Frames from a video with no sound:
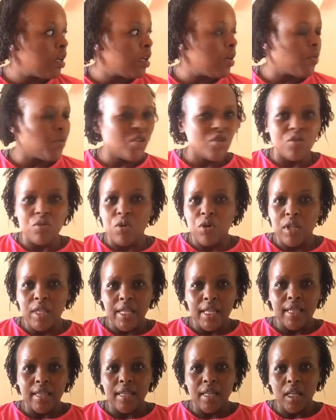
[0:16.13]
what do you call
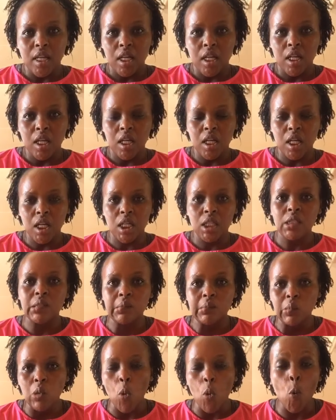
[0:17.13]
that thing,
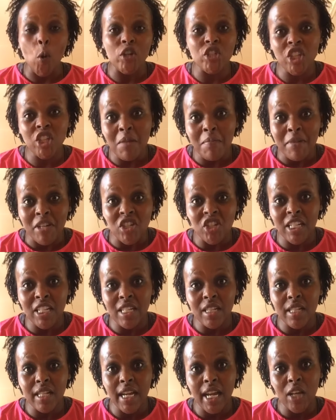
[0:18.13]
washing machine
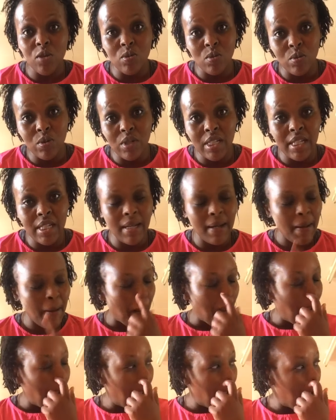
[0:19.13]
that I use.
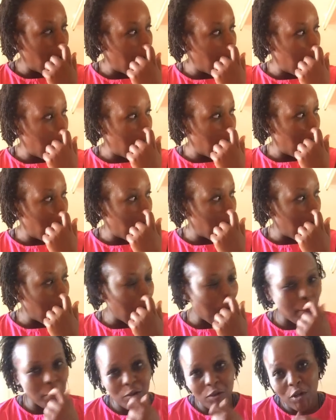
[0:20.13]

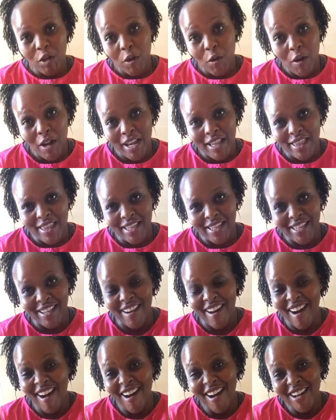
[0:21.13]
I'm sure you all are thinking,
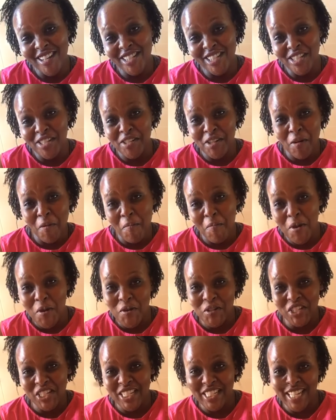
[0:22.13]
oh, she's so
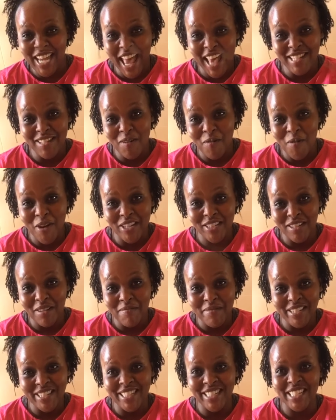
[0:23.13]
bougie, she has a washing
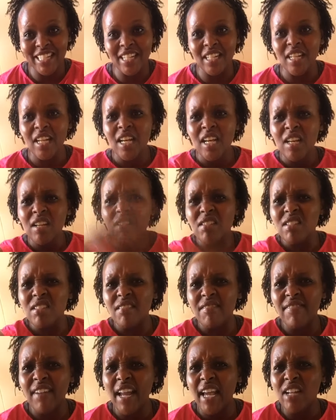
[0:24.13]
machine. There's a
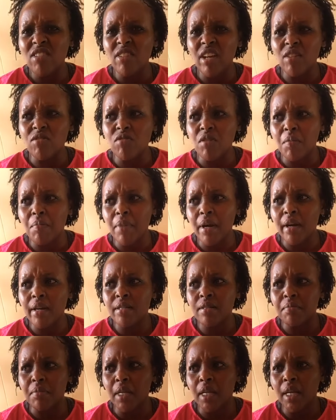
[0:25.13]
fly trying to
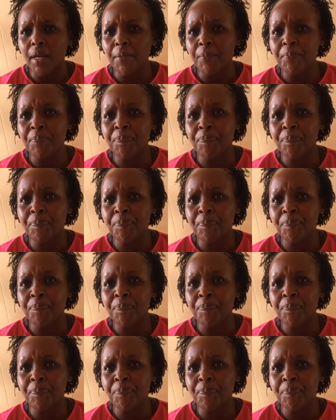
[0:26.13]
embarrass me here.